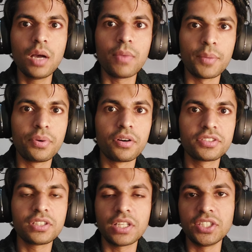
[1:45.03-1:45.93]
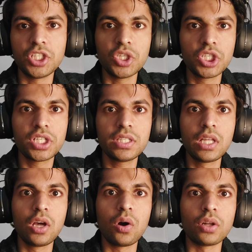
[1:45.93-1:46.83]
My personal intuition
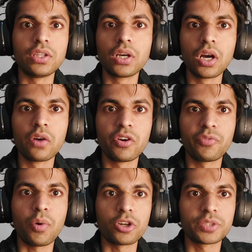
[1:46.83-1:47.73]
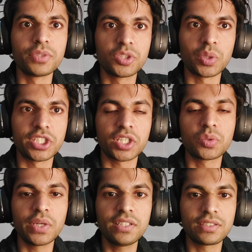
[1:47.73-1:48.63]
on the curve of possible
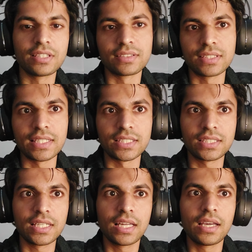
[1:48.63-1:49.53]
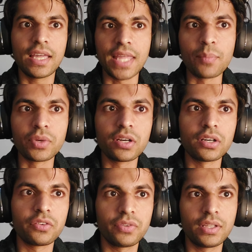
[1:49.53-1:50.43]
trajectories is this: an M
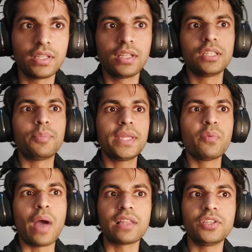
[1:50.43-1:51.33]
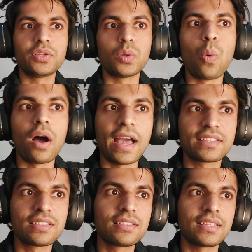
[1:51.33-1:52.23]
curve, the p-value on the
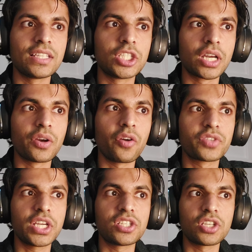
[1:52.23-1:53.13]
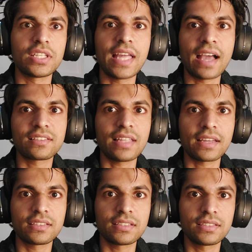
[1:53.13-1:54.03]
y-axis and the degree of change on the
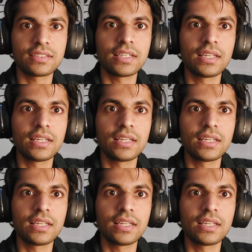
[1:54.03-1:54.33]
x-axis,